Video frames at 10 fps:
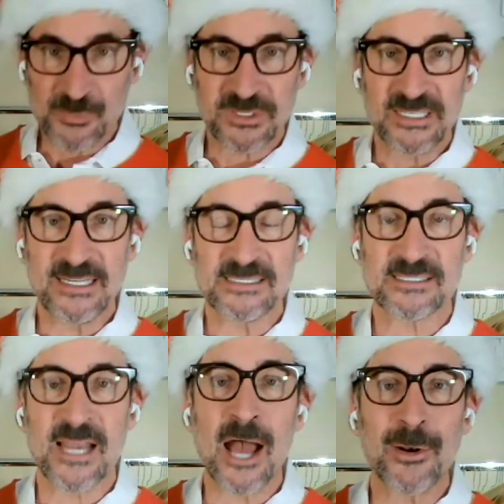
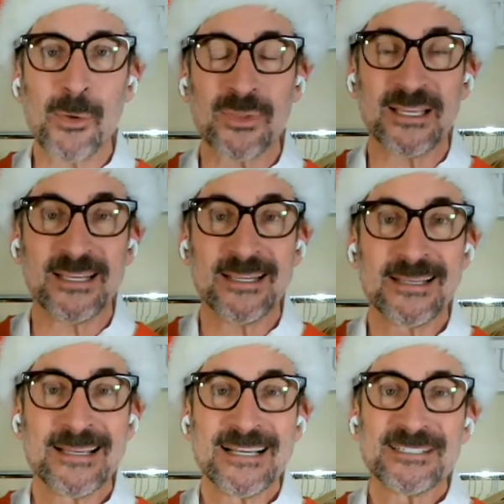pleats. Not only
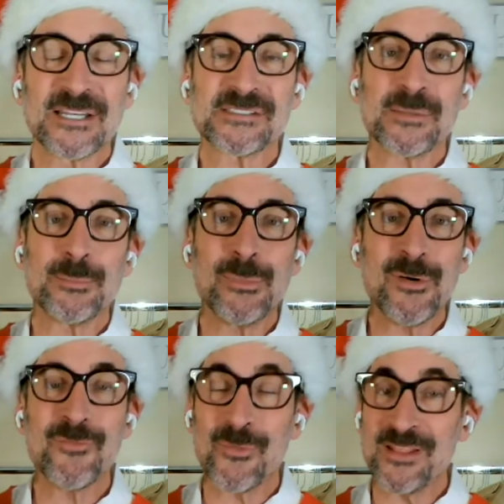does it
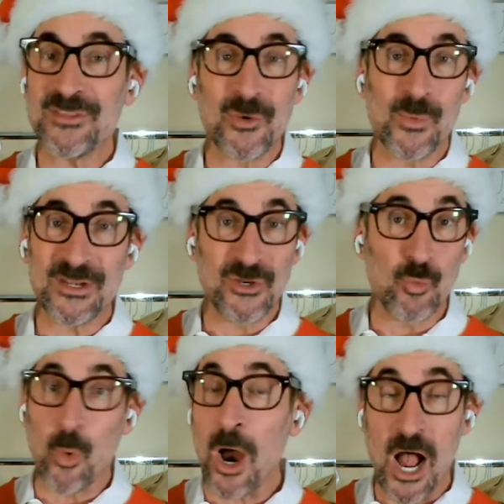move with you when
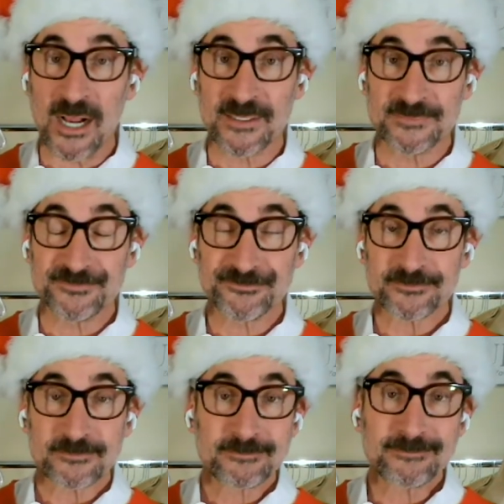you walk,
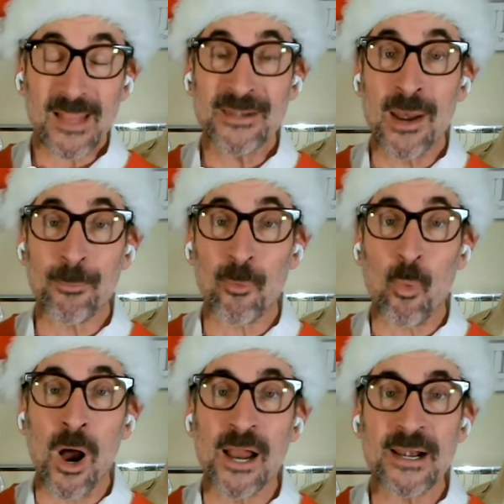number
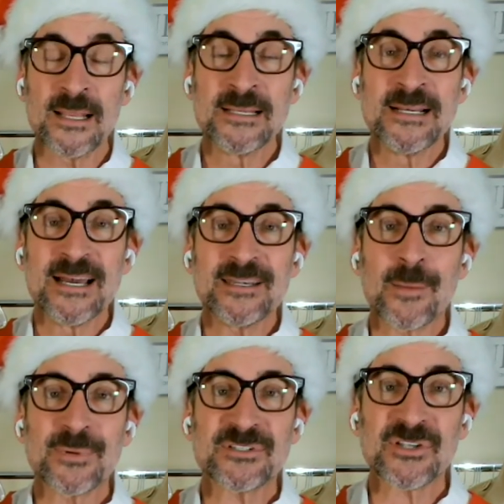one.
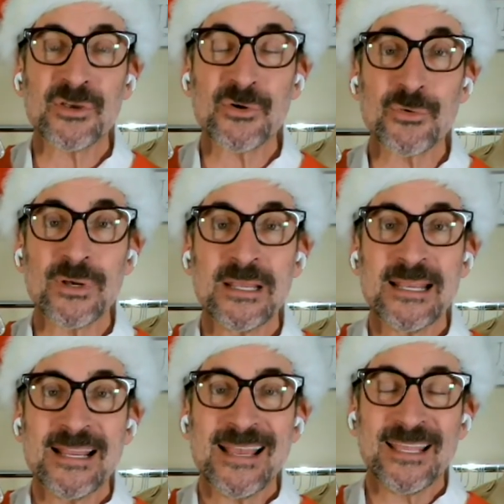Number two,
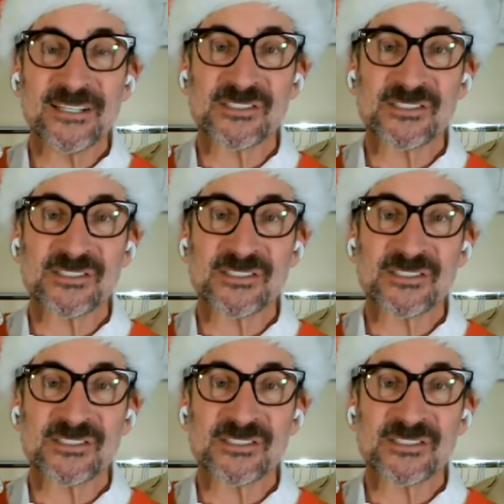it is